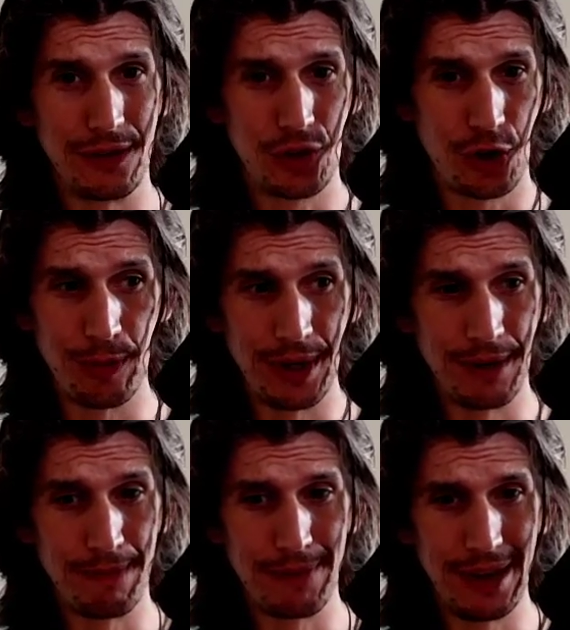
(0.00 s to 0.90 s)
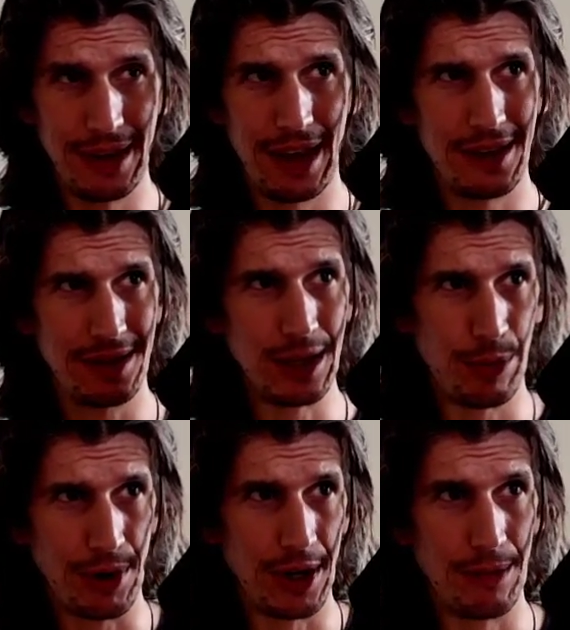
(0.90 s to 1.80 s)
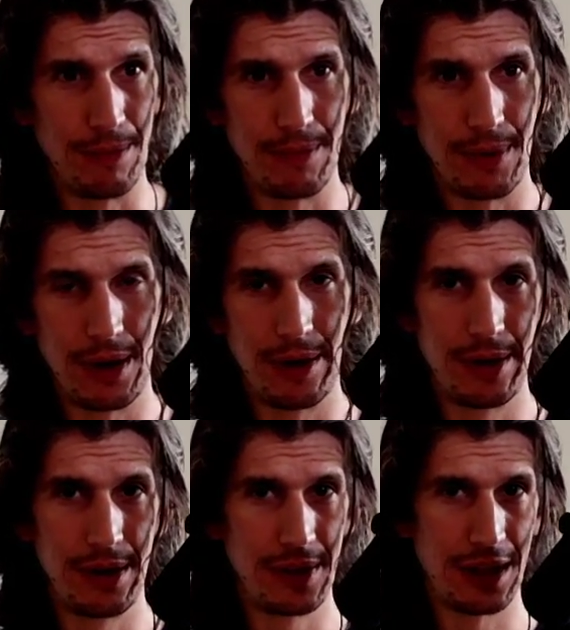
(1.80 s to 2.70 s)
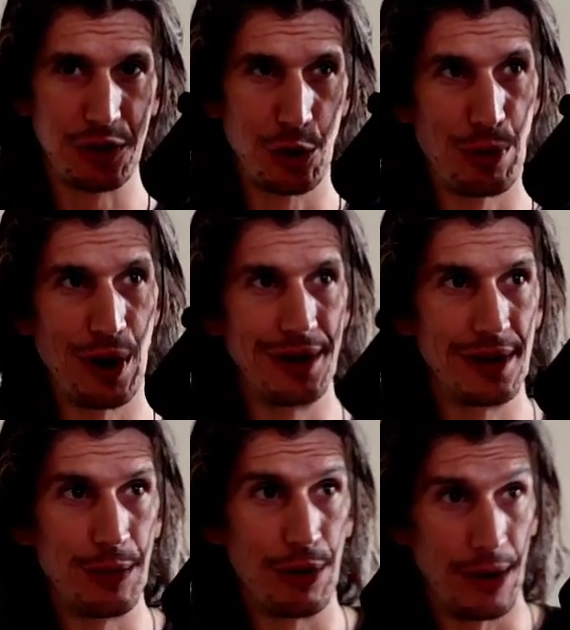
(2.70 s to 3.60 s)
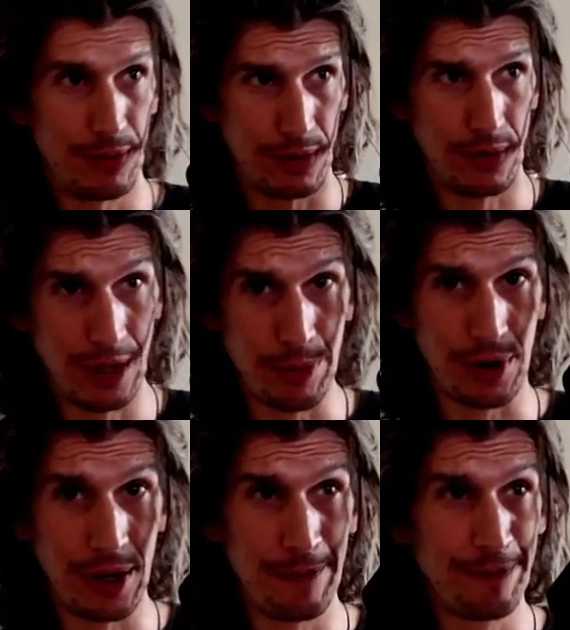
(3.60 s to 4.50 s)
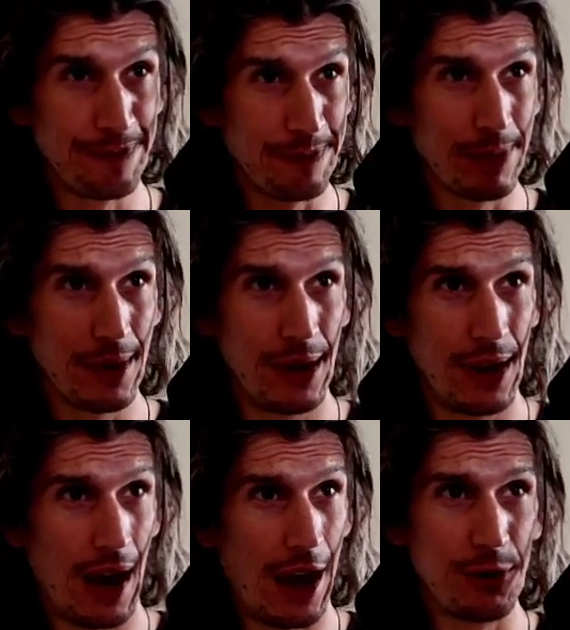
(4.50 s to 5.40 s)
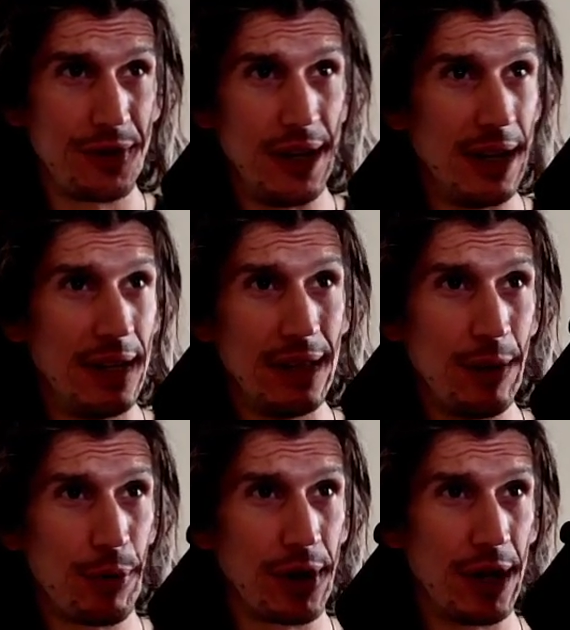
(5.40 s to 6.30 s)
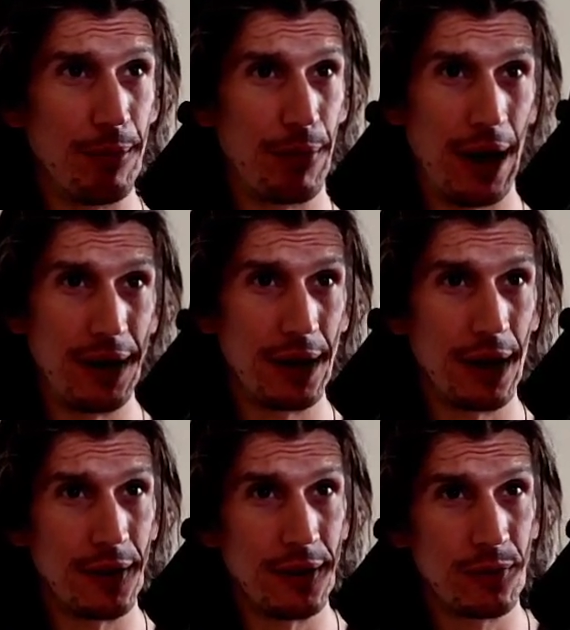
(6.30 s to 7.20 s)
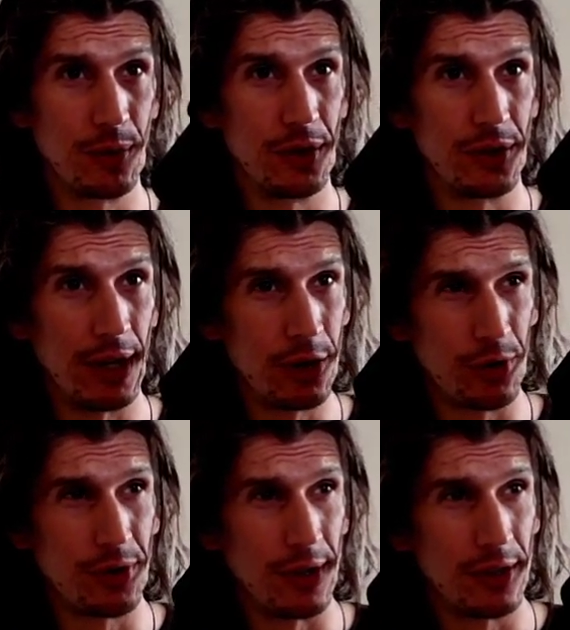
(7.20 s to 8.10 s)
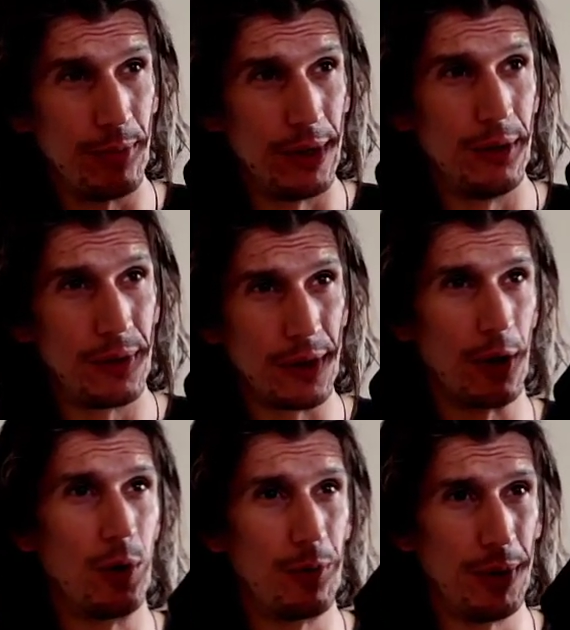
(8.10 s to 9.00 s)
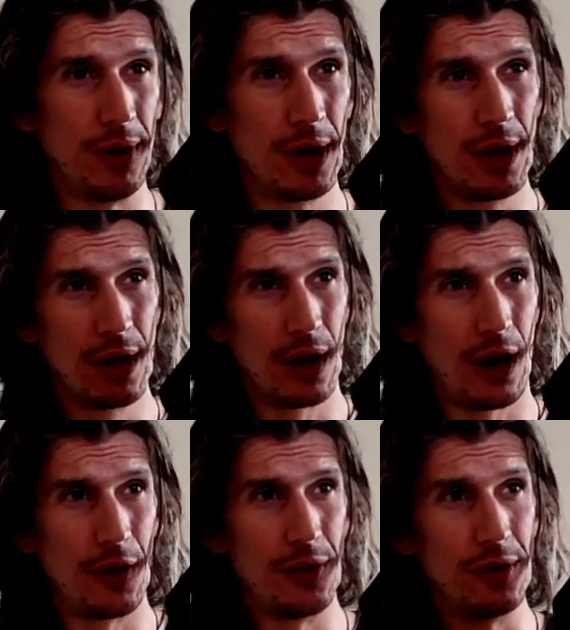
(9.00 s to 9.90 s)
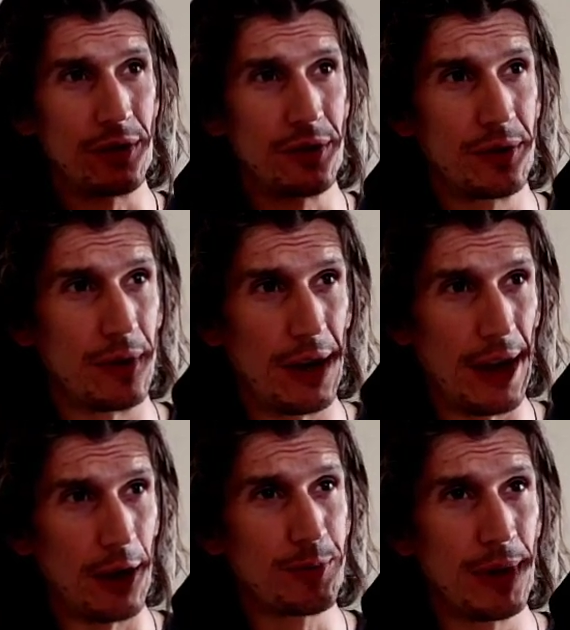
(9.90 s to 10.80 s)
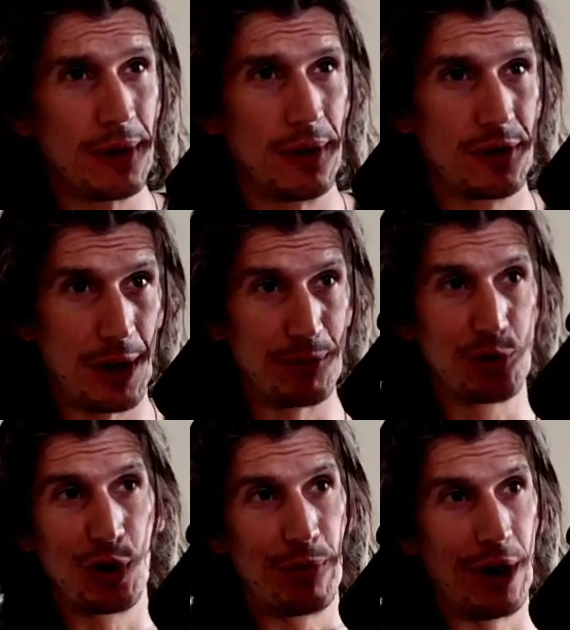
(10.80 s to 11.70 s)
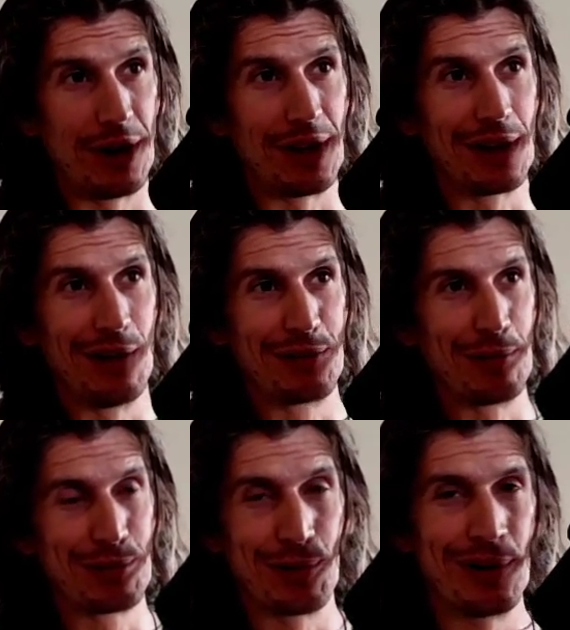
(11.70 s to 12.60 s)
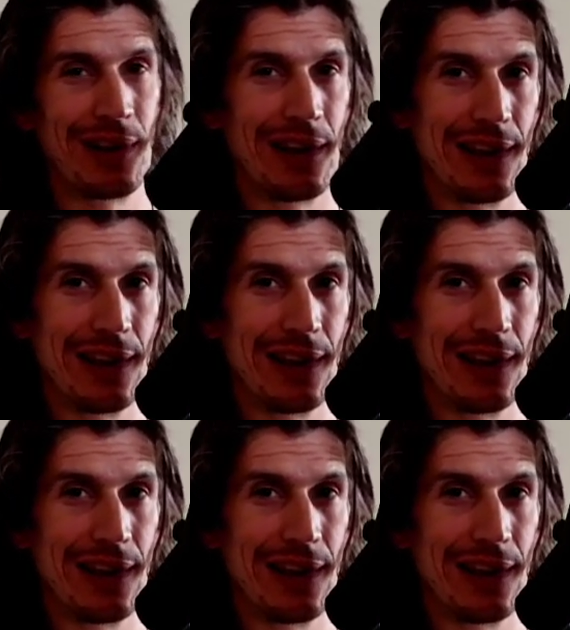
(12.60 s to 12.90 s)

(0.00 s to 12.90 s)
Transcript: Sherman, it has Leaperkin. That's their branding, Leaperkin. So Leaperkin, I don't see any Leaperkin branding on this, which is interesting to me. You think there would be on this announcement some sort of branding of some sort?